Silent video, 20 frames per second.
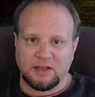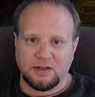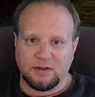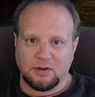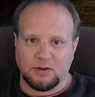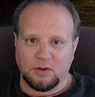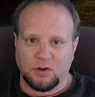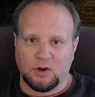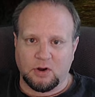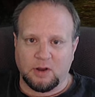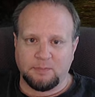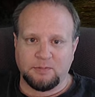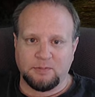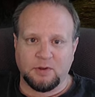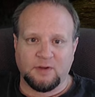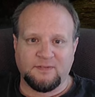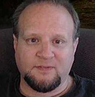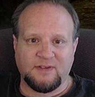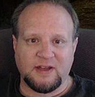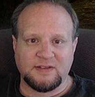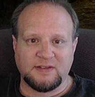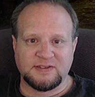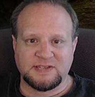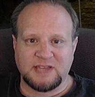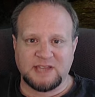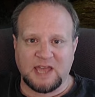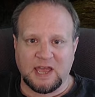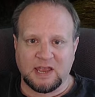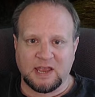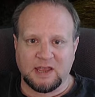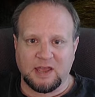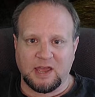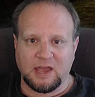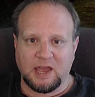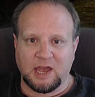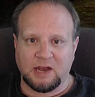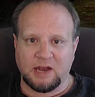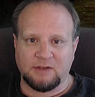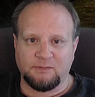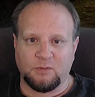or up to a 5-stack
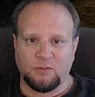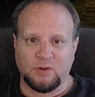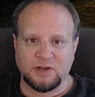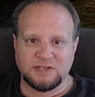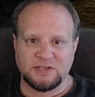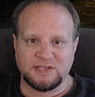out of one